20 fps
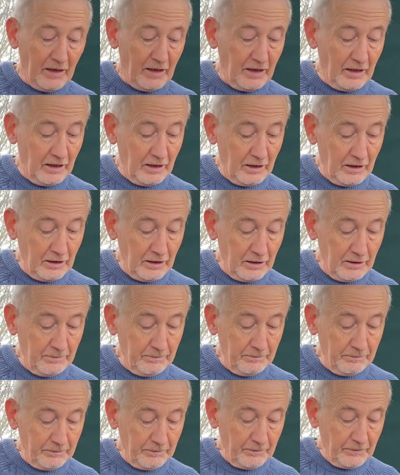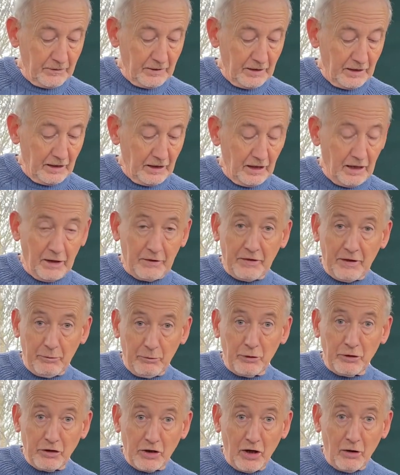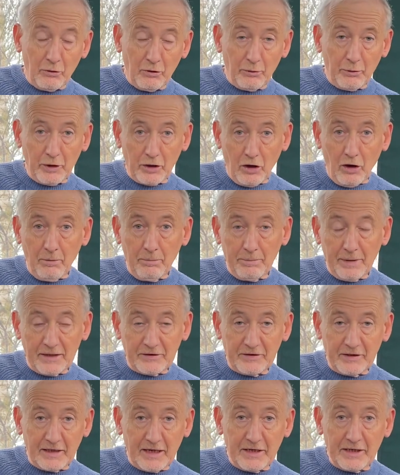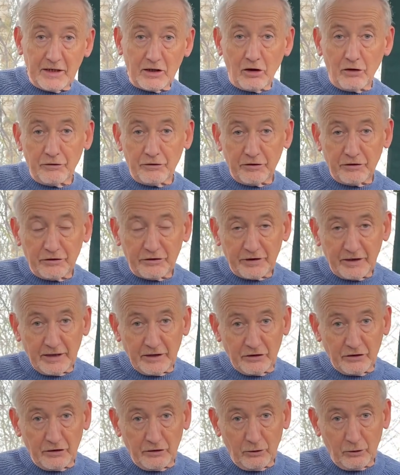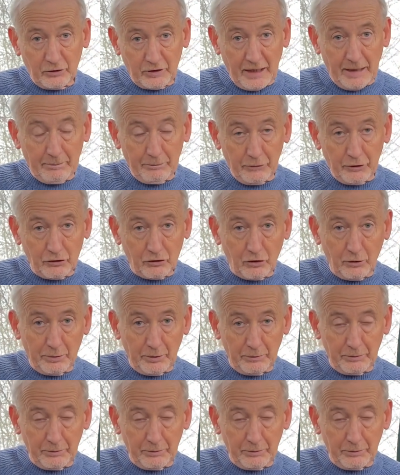and then we know that we're combating any condensation or damp that's coming